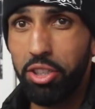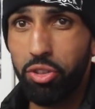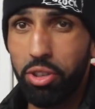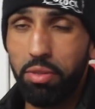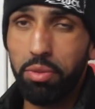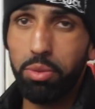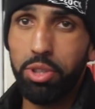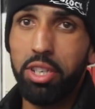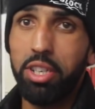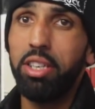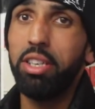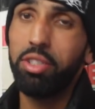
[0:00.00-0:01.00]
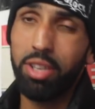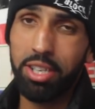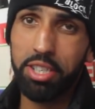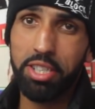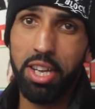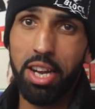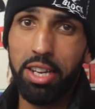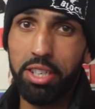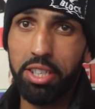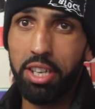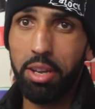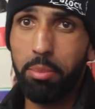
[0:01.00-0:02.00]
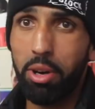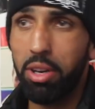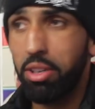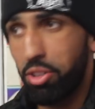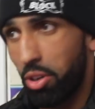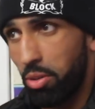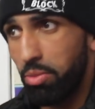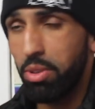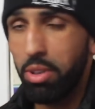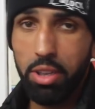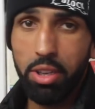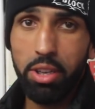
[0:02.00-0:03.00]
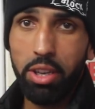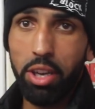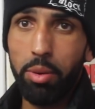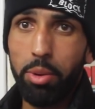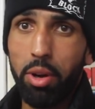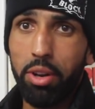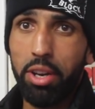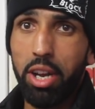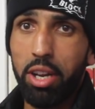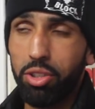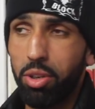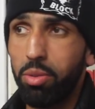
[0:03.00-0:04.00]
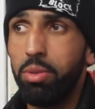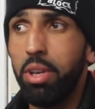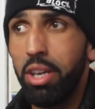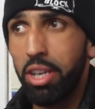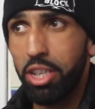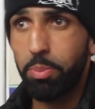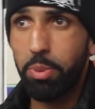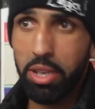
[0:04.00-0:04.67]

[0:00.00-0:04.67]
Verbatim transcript: injury, unfortunately, so I had to sit out in December. So here we are now. So it's